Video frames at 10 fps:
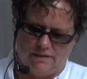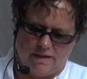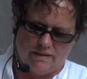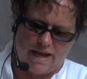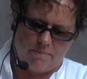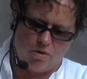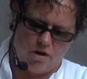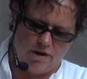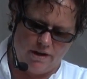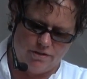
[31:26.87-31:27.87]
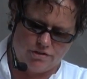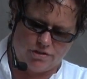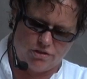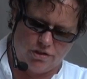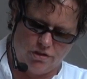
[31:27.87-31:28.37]
a lot more and
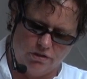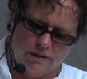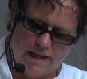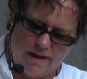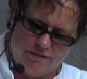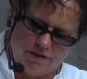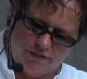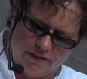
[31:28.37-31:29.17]
understood her love of